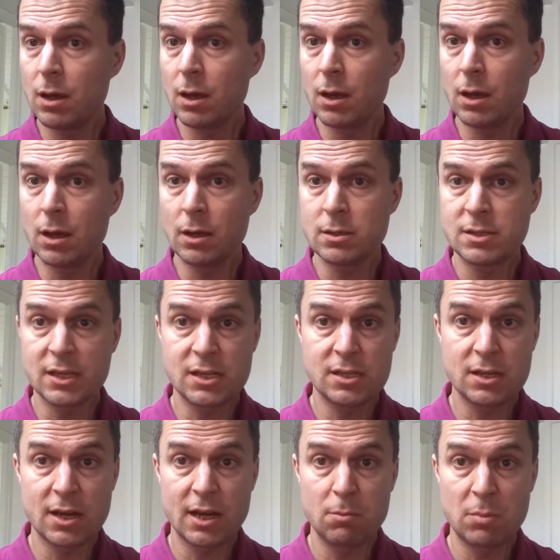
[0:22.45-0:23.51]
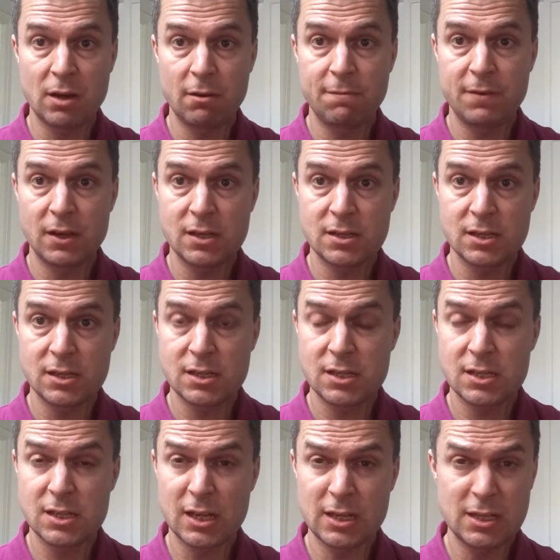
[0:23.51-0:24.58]
69 bug
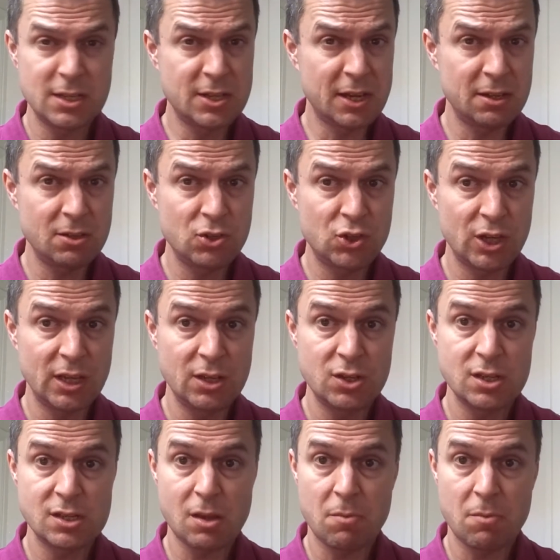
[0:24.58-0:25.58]
fixes and 10 changes,